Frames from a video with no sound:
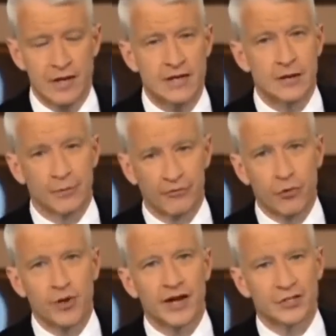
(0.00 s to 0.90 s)
Now,
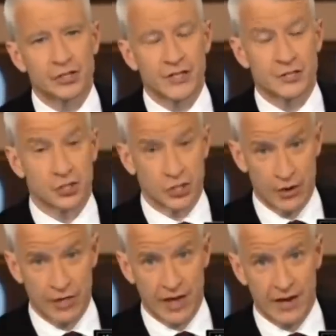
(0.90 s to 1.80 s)
before he got a chance to
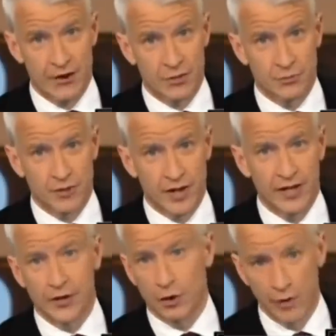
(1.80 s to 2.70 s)
share that, Congressman Rangel
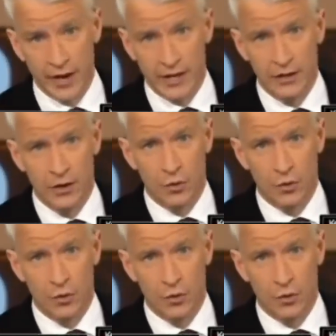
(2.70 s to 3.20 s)
had already